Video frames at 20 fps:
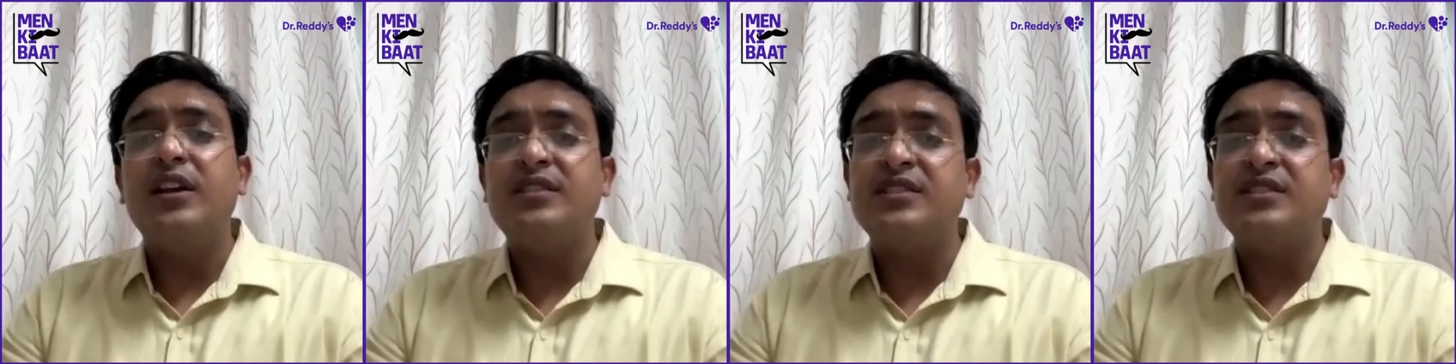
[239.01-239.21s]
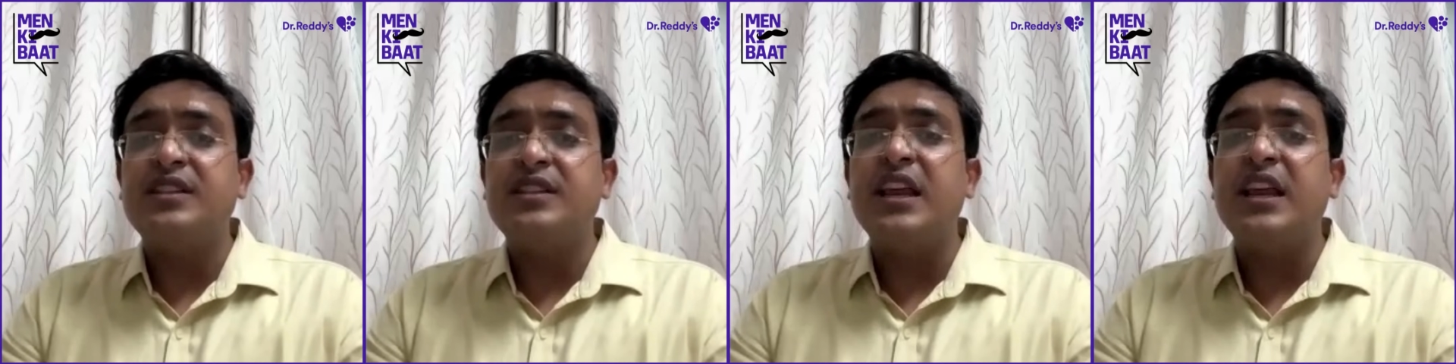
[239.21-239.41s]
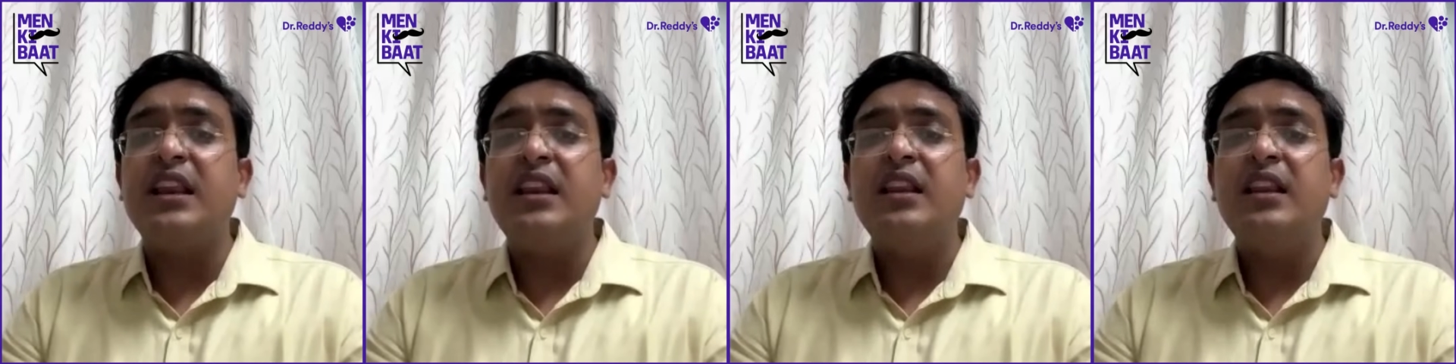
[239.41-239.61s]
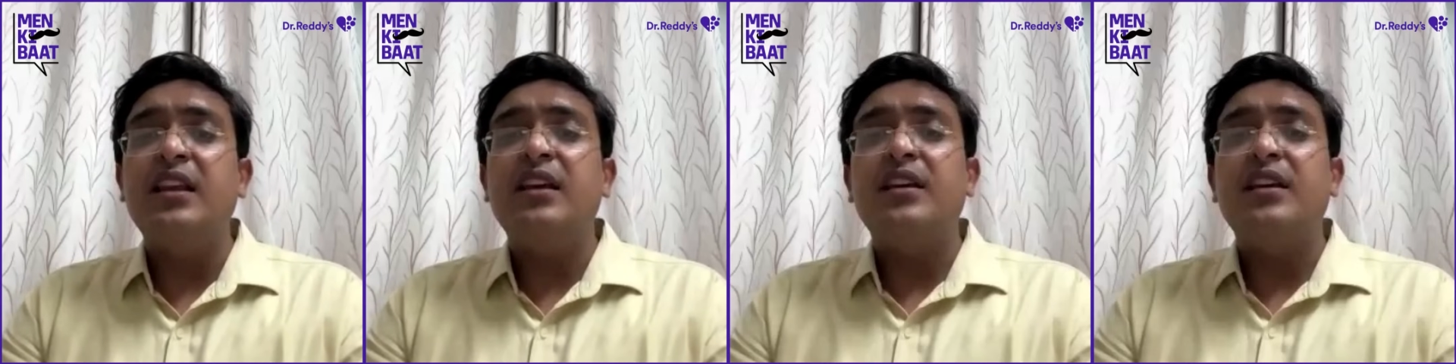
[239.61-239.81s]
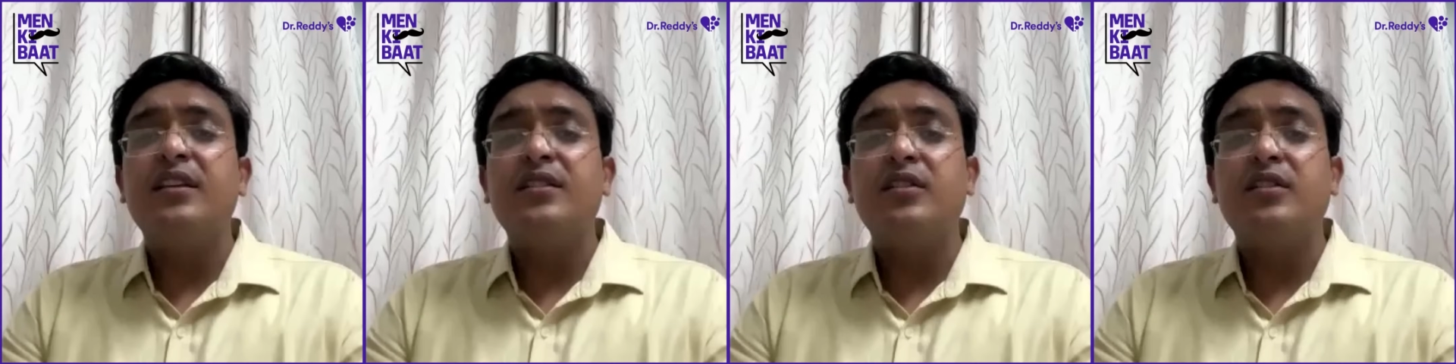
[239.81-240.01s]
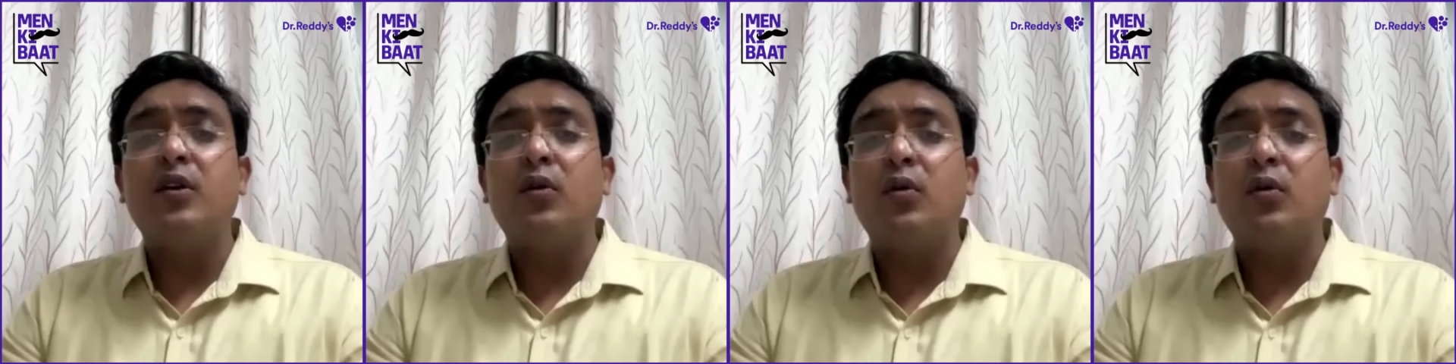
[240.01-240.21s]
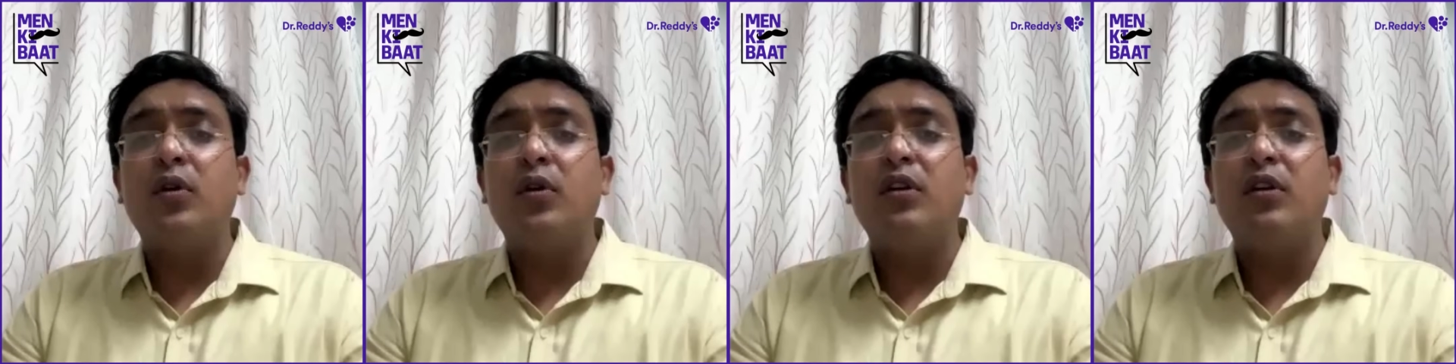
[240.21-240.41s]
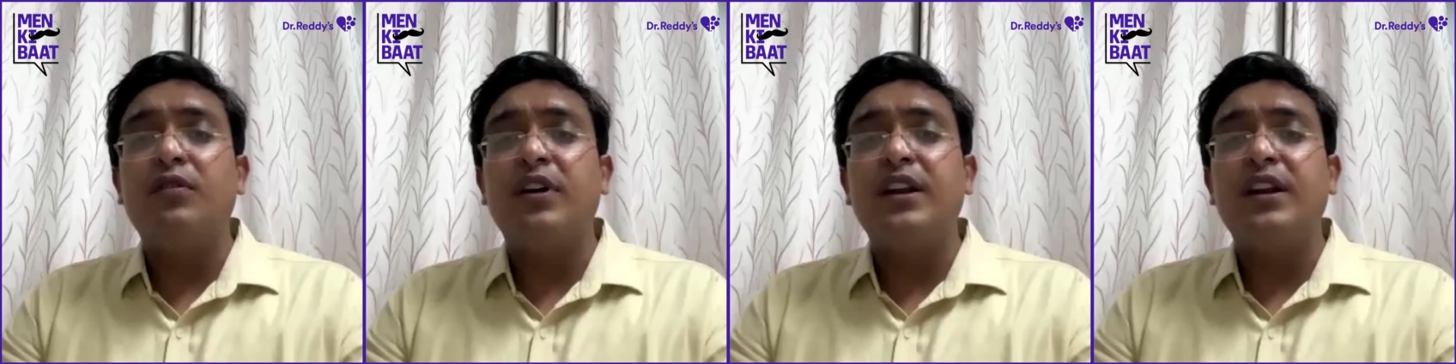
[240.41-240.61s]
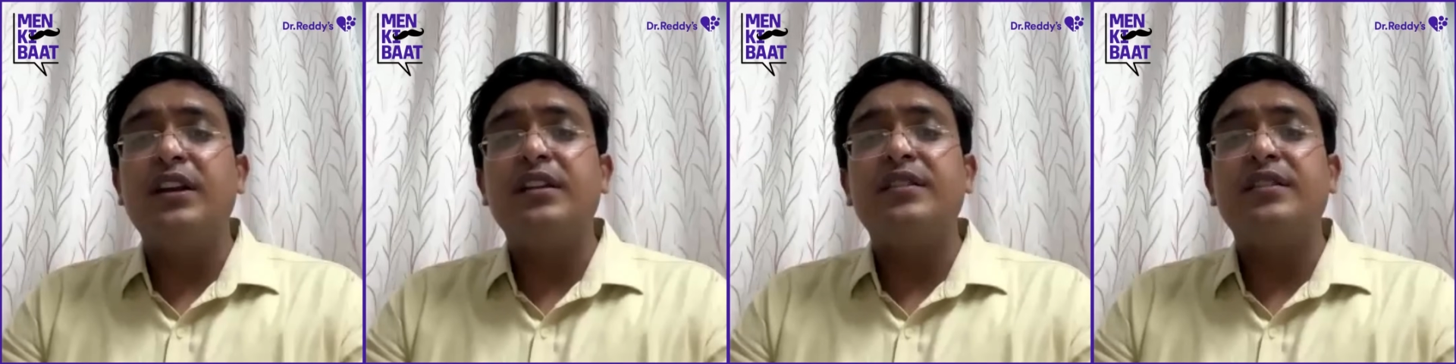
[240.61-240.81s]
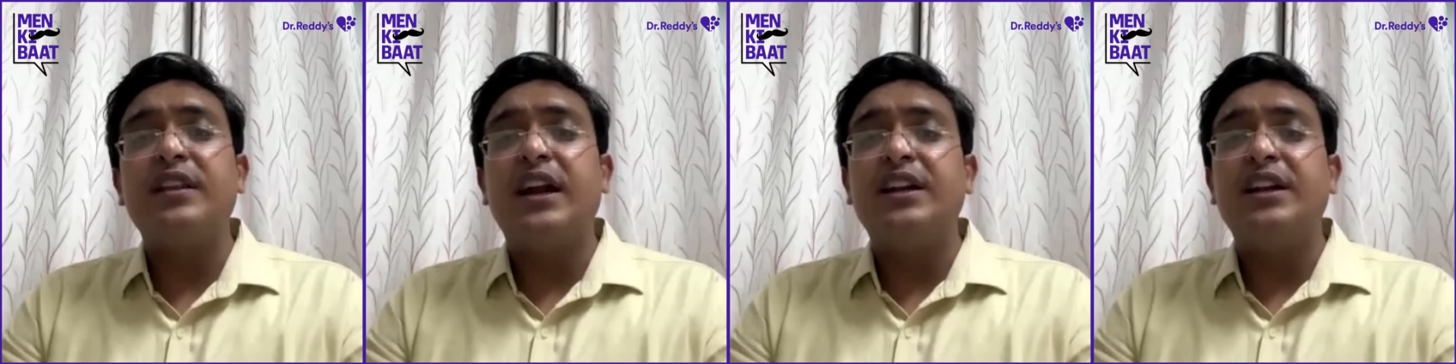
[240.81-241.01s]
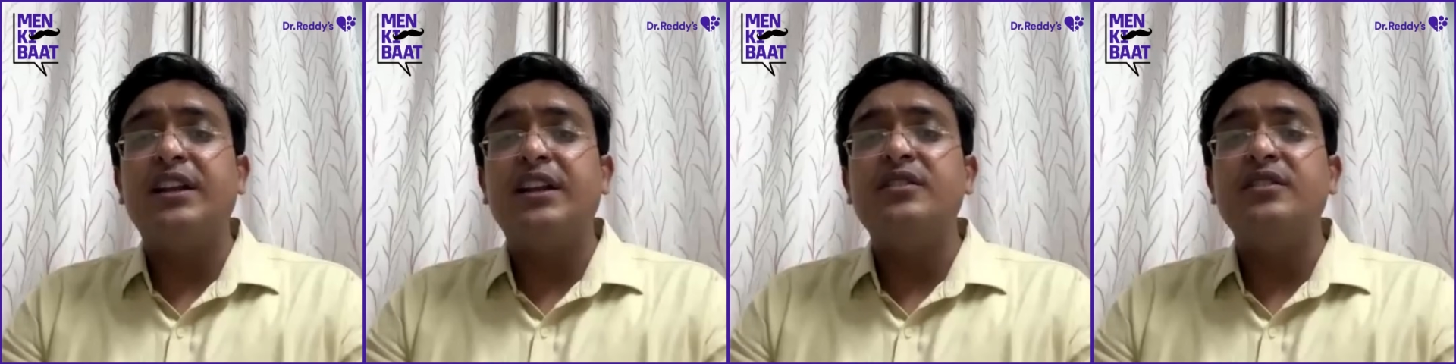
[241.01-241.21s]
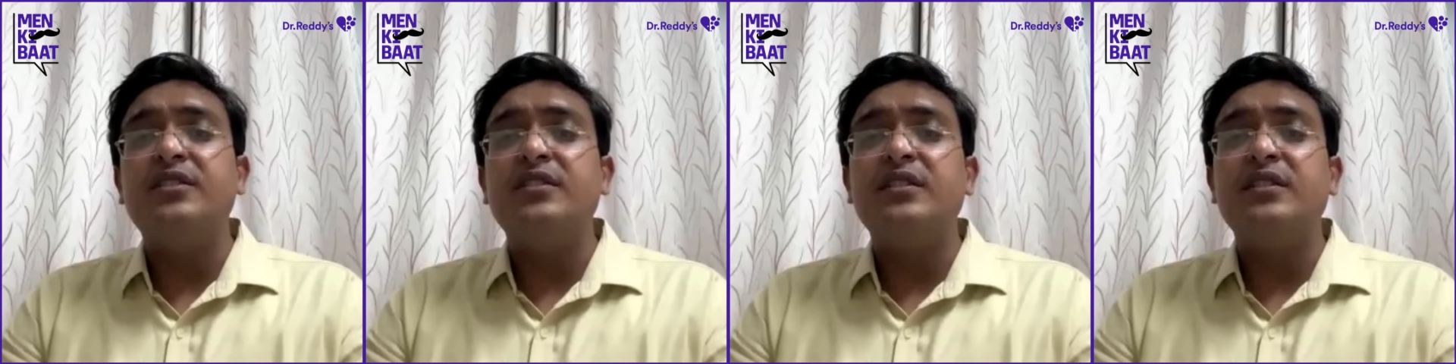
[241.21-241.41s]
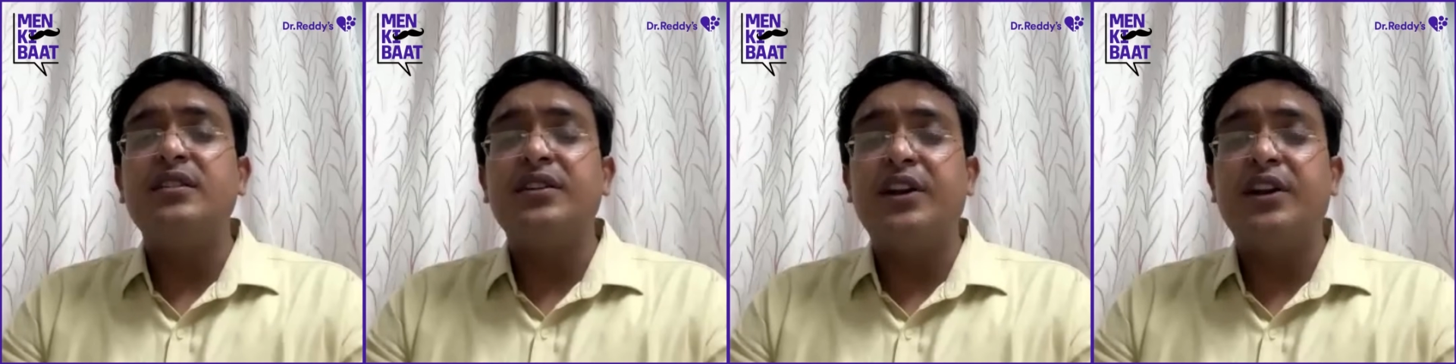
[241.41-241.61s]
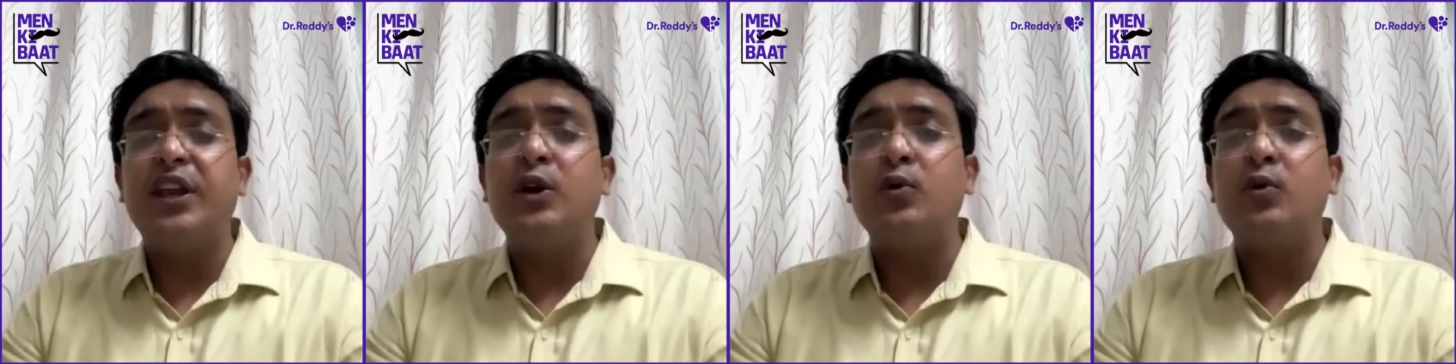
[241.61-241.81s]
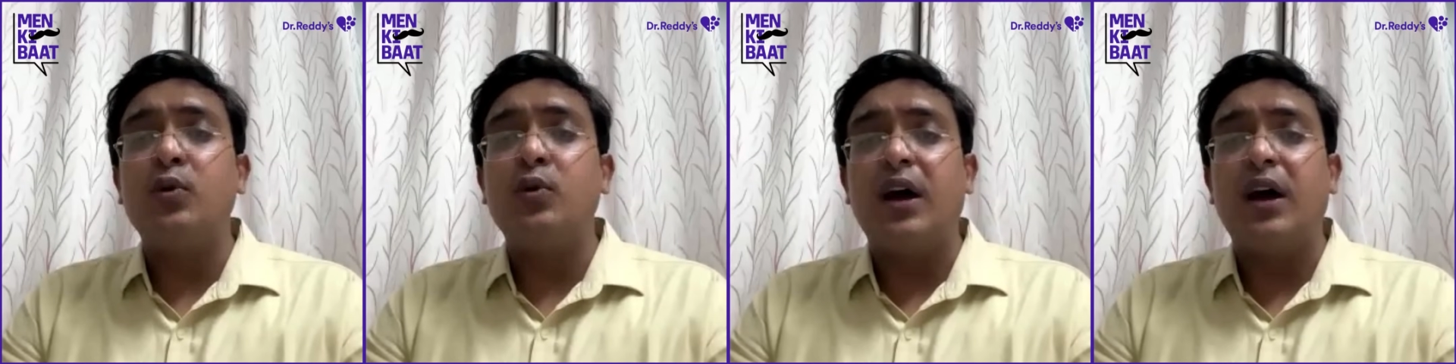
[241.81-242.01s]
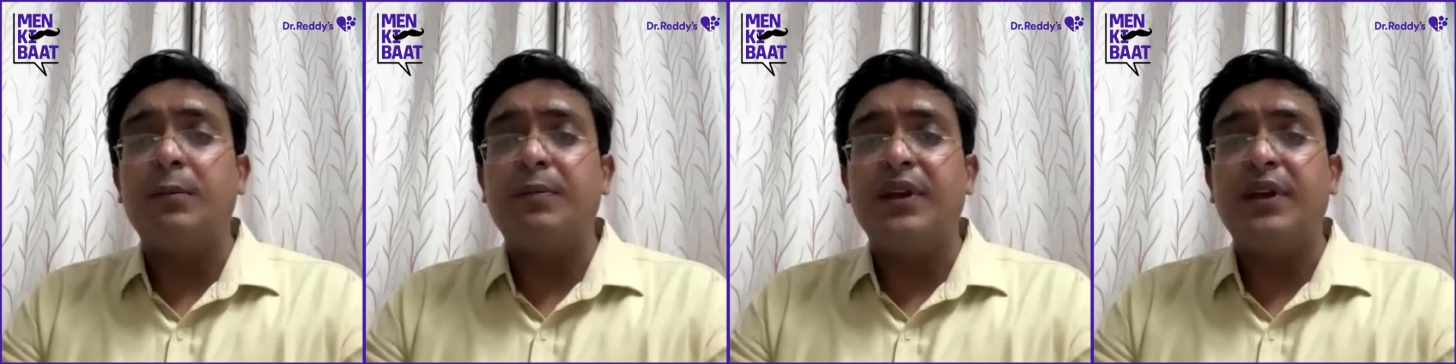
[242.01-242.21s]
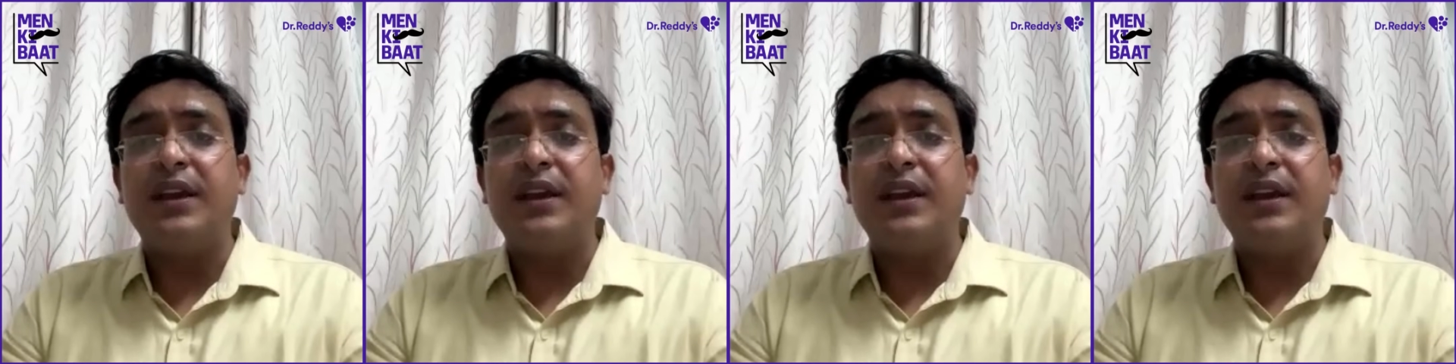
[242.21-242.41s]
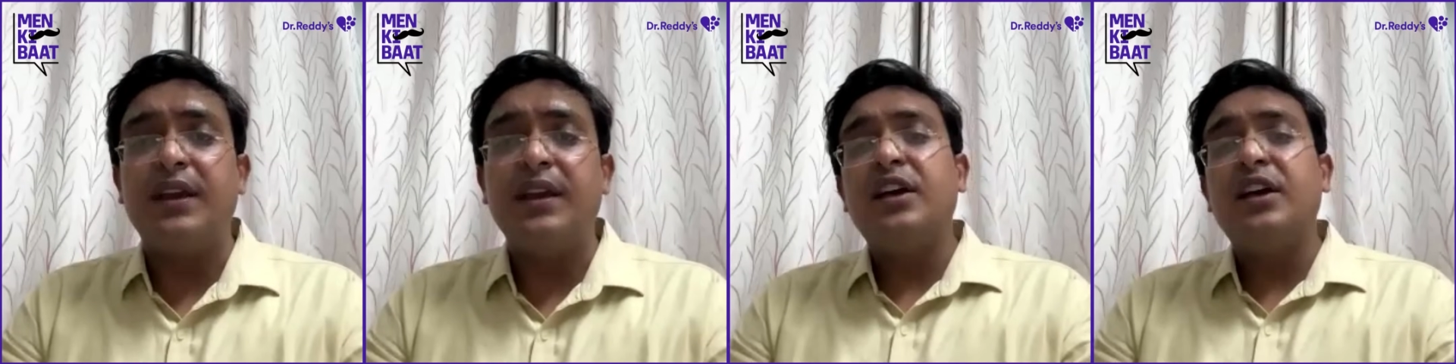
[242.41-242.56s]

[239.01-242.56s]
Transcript: still the old one, that is TURP.